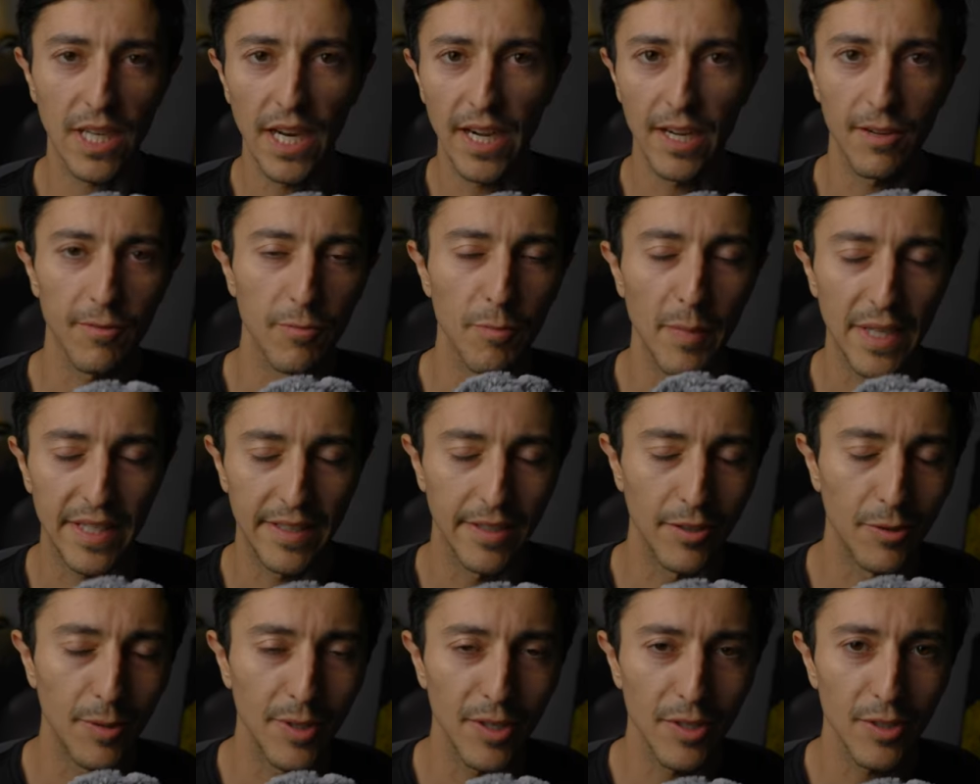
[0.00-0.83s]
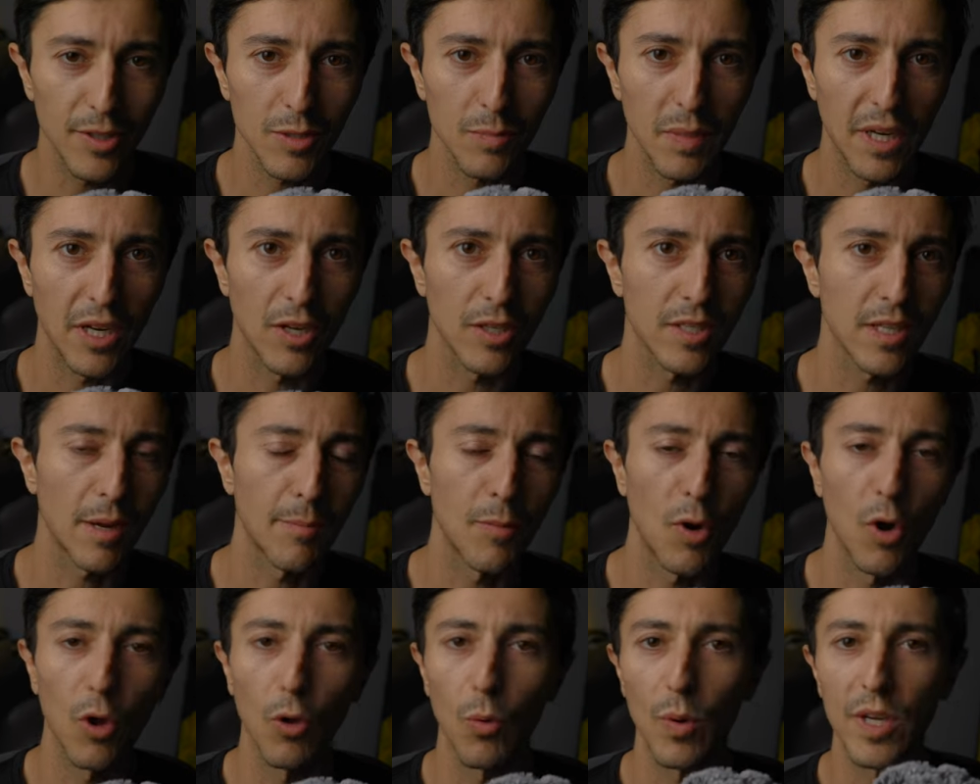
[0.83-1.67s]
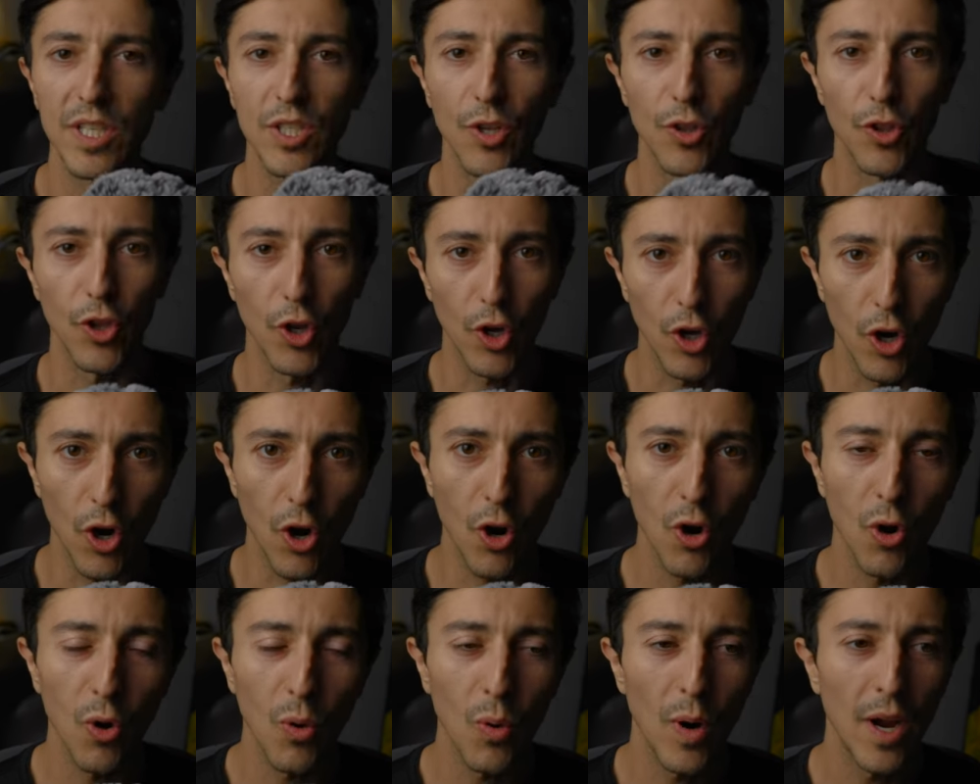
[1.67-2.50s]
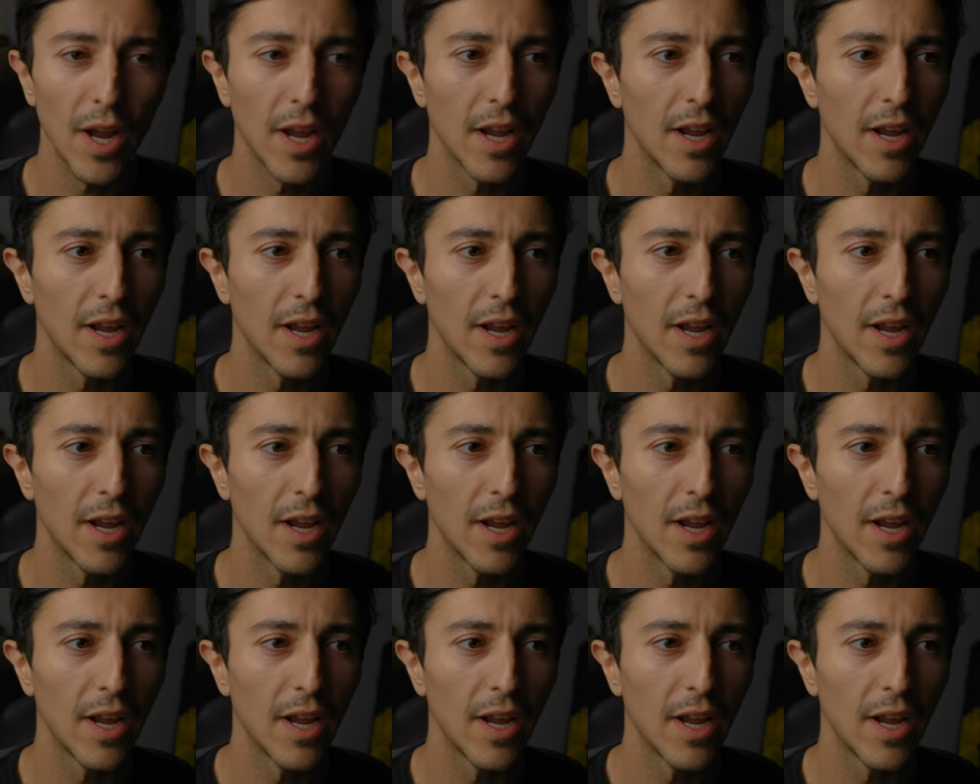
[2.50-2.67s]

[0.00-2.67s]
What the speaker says: kind of materials because I'm always on the go.